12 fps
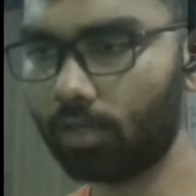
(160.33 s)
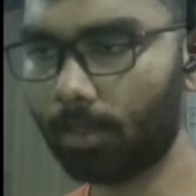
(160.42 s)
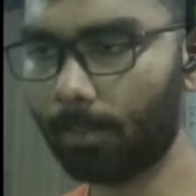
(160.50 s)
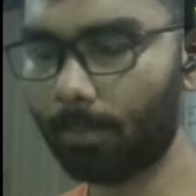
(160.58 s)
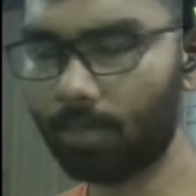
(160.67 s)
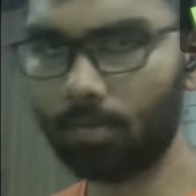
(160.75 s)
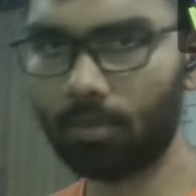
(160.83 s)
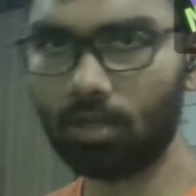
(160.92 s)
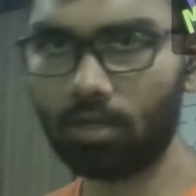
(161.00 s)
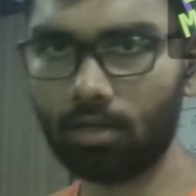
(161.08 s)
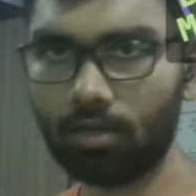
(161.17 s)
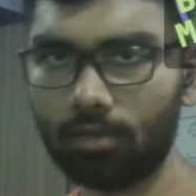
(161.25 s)

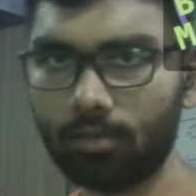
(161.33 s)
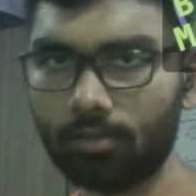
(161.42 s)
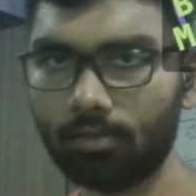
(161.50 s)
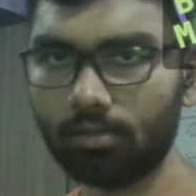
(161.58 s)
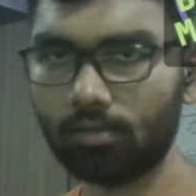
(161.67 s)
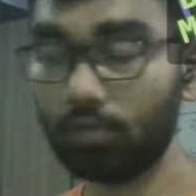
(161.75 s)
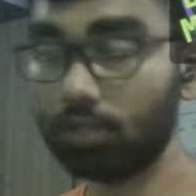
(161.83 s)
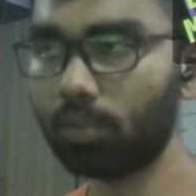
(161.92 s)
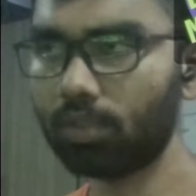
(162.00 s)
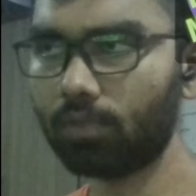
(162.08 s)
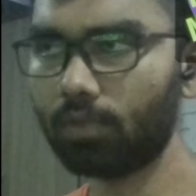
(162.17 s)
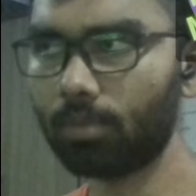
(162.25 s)
minimal with
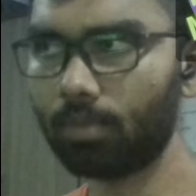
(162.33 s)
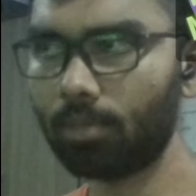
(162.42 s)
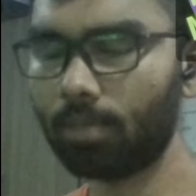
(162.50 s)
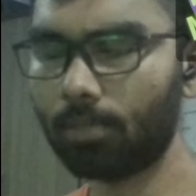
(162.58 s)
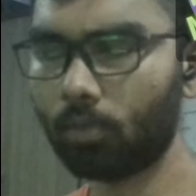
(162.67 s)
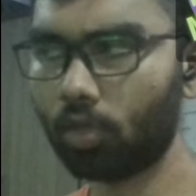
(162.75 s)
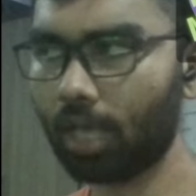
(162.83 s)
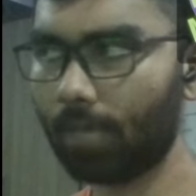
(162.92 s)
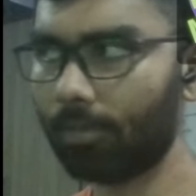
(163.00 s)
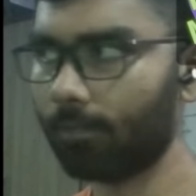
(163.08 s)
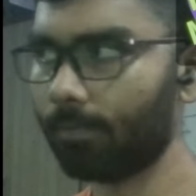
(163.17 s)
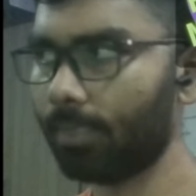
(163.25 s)
minimal
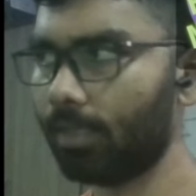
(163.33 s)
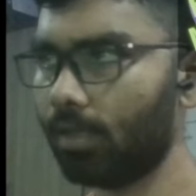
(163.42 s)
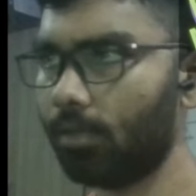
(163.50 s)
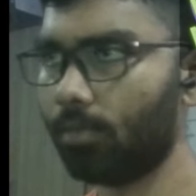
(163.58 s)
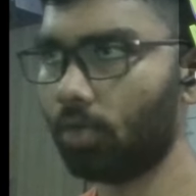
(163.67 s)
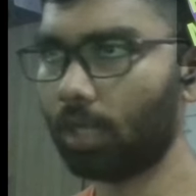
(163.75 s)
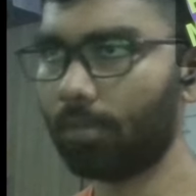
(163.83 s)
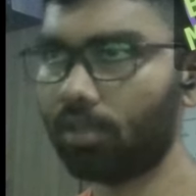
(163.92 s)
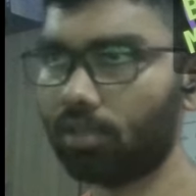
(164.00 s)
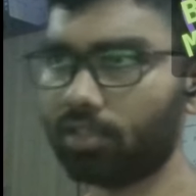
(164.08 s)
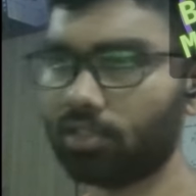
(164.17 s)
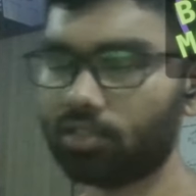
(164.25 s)
programming. Programming in
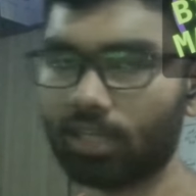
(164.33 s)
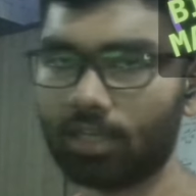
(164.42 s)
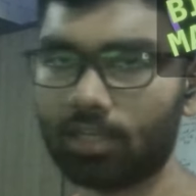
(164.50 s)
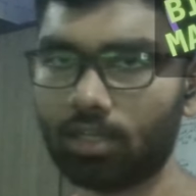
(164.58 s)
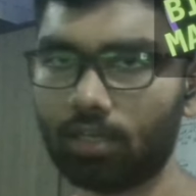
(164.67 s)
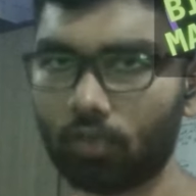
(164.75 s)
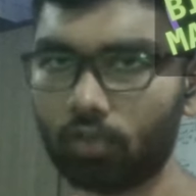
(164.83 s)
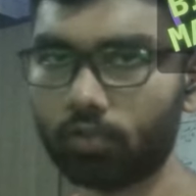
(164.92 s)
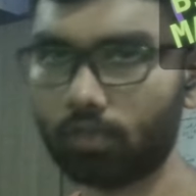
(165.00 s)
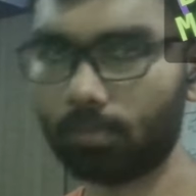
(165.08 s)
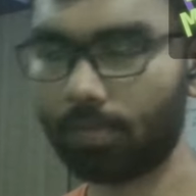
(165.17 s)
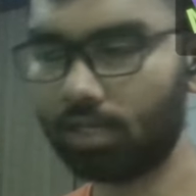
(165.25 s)
the sense that, of course, you
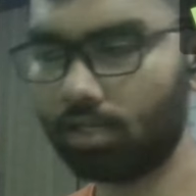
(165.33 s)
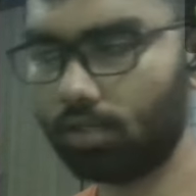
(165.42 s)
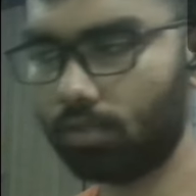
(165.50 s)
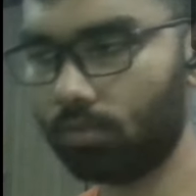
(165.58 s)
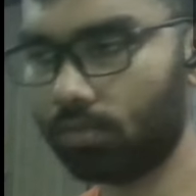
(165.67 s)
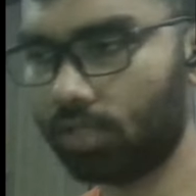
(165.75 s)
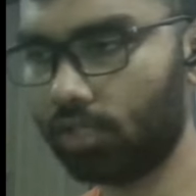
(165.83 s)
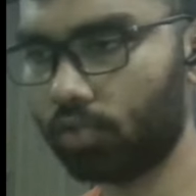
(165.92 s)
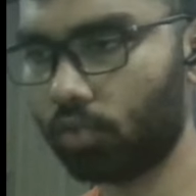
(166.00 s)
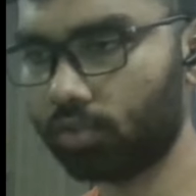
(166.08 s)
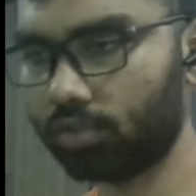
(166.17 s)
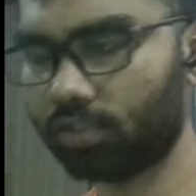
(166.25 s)
could bind it to
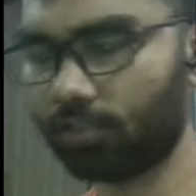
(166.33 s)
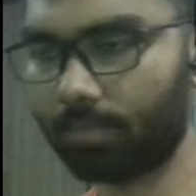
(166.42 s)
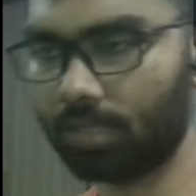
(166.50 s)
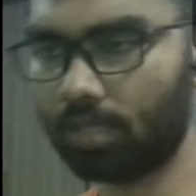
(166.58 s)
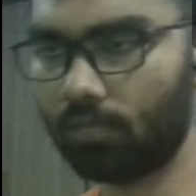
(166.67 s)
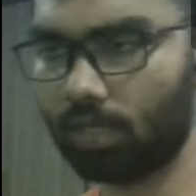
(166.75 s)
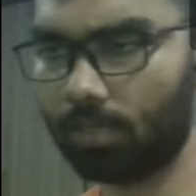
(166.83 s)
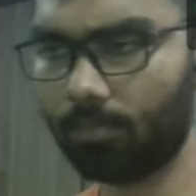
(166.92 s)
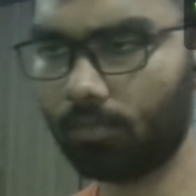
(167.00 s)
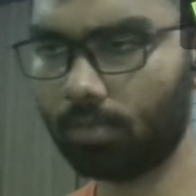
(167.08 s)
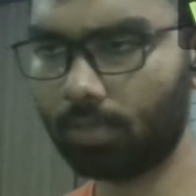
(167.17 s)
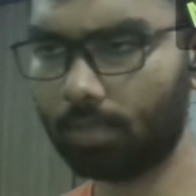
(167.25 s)
keystrokes and stuff, but then
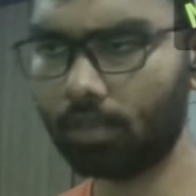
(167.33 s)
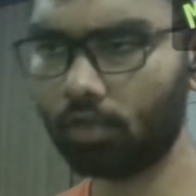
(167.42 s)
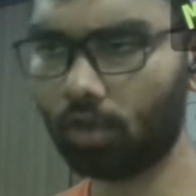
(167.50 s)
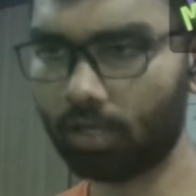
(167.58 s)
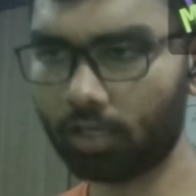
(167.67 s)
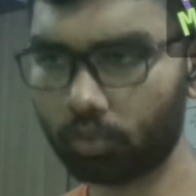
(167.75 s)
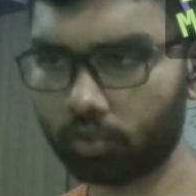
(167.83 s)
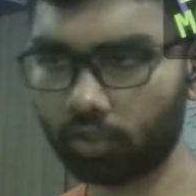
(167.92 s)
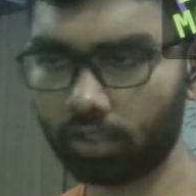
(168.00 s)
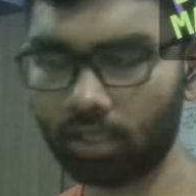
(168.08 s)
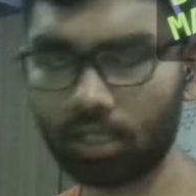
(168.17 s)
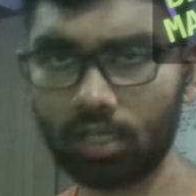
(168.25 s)
with minimal context switching
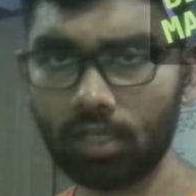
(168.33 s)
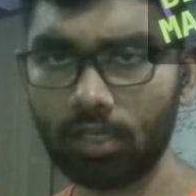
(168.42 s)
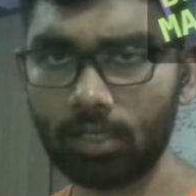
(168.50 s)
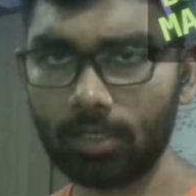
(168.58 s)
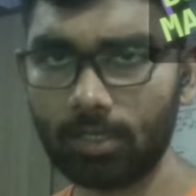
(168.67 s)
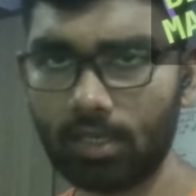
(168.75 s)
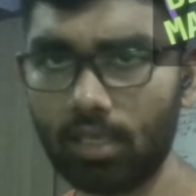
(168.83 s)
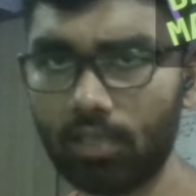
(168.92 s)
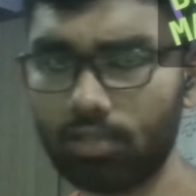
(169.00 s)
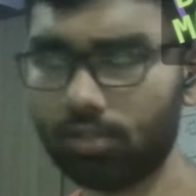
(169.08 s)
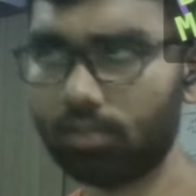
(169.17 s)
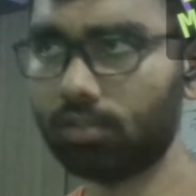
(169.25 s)

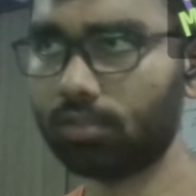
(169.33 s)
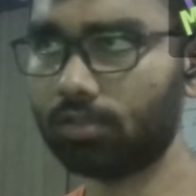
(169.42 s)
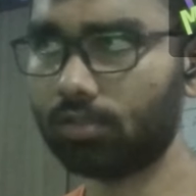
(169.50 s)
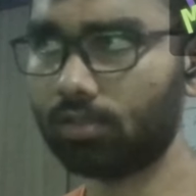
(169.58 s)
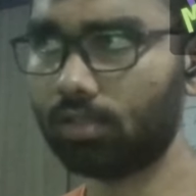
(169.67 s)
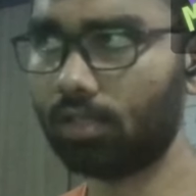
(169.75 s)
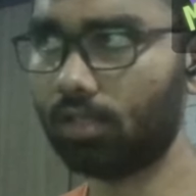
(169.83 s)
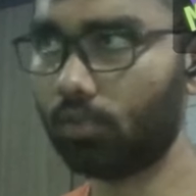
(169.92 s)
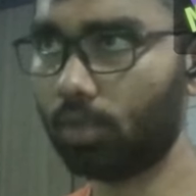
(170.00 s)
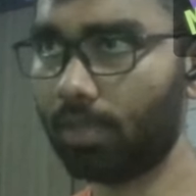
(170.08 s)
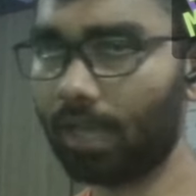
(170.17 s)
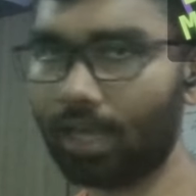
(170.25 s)
is
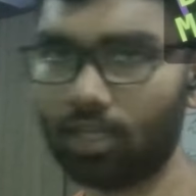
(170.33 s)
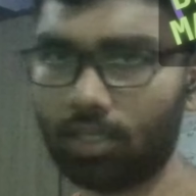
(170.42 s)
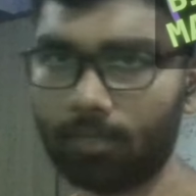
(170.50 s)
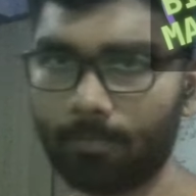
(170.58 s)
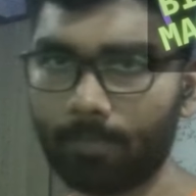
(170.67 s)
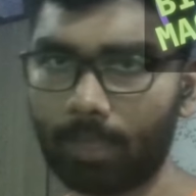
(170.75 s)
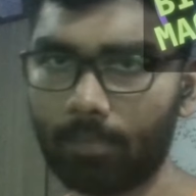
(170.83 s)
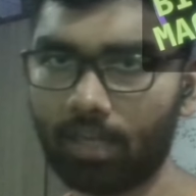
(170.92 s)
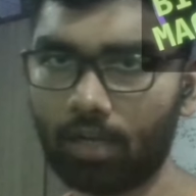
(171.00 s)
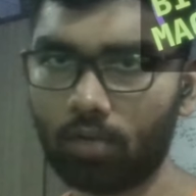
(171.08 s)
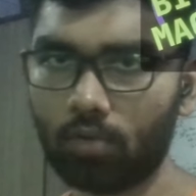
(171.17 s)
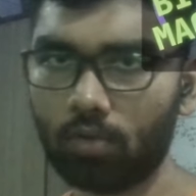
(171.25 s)
would be handy. I
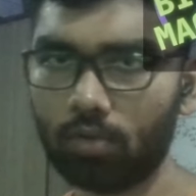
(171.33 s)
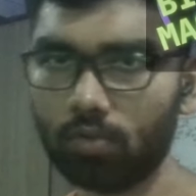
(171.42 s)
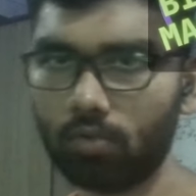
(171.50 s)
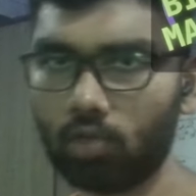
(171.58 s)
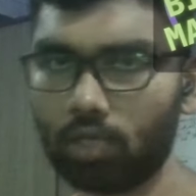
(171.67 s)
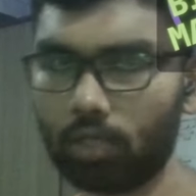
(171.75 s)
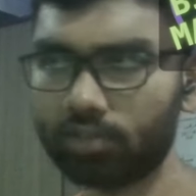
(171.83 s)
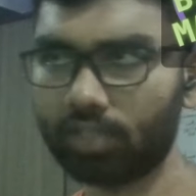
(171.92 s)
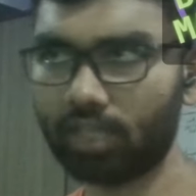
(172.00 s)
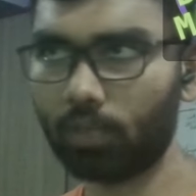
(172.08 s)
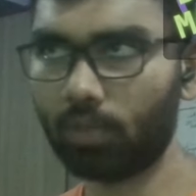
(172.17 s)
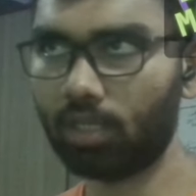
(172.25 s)
mean, I don't want to go around
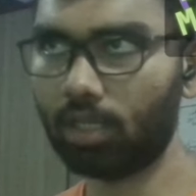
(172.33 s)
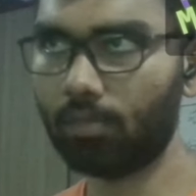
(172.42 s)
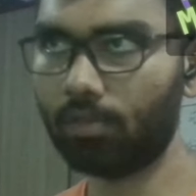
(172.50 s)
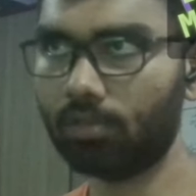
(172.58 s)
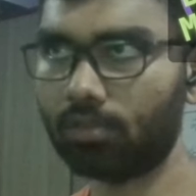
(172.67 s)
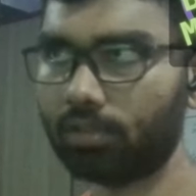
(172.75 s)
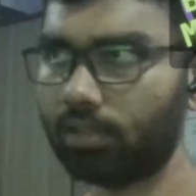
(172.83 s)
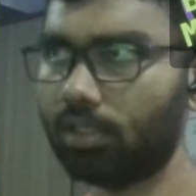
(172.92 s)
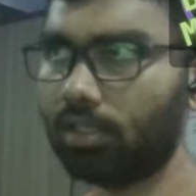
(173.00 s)
setting variables